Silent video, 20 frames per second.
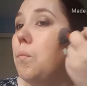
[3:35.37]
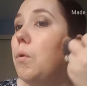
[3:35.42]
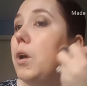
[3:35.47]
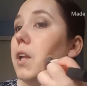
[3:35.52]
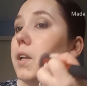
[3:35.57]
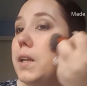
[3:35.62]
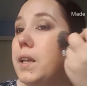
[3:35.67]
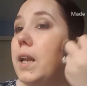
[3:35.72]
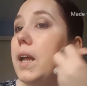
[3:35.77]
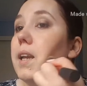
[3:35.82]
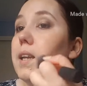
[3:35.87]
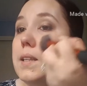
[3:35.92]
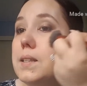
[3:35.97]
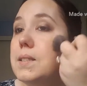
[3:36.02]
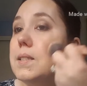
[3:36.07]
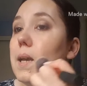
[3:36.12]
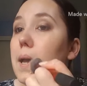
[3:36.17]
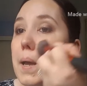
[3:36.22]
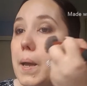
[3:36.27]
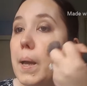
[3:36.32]
at night
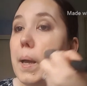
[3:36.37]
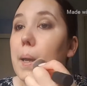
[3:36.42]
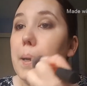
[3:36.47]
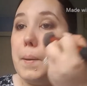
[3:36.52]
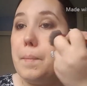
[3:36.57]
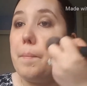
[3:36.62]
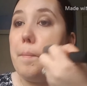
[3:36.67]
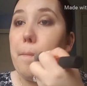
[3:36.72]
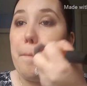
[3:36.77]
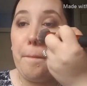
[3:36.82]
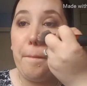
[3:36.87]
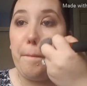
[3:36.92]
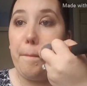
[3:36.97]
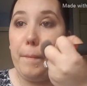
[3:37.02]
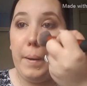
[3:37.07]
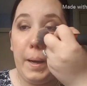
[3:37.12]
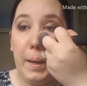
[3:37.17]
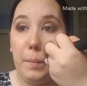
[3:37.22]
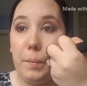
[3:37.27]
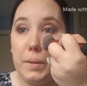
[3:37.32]
time,
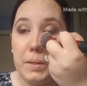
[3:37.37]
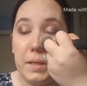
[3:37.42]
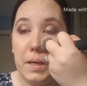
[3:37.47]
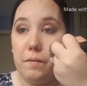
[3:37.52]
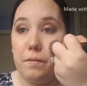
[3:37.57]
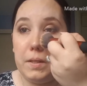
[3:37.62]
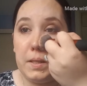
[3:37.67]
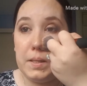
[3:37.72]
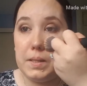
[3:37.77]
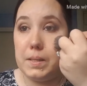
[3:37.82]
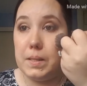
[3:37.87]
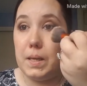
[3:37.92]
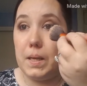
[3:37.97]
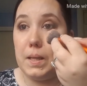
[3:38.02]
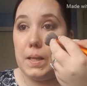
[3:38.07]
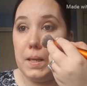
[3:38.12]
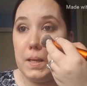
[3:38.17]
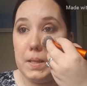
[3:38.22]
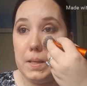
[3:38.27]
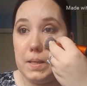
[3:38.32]
I would definitely say,
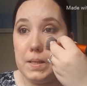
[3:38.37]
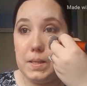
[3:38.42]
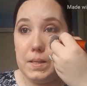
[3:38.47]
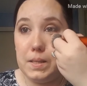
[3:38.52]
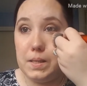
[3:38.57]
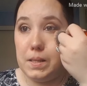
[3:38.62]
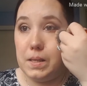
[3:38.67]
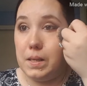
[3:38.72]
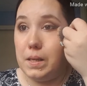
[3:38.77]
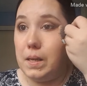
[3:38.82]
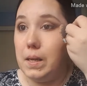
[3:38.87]
ladies,